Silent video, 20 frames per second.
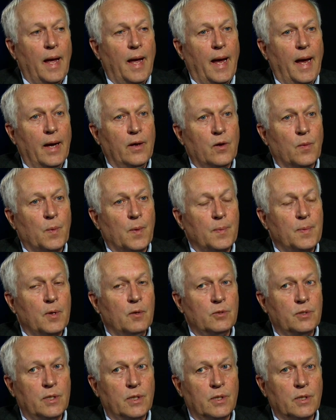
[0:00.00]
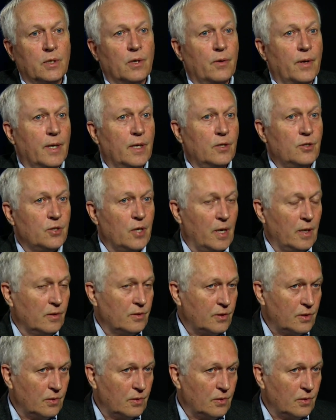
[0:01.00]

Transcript: and you're proposing to go get a child's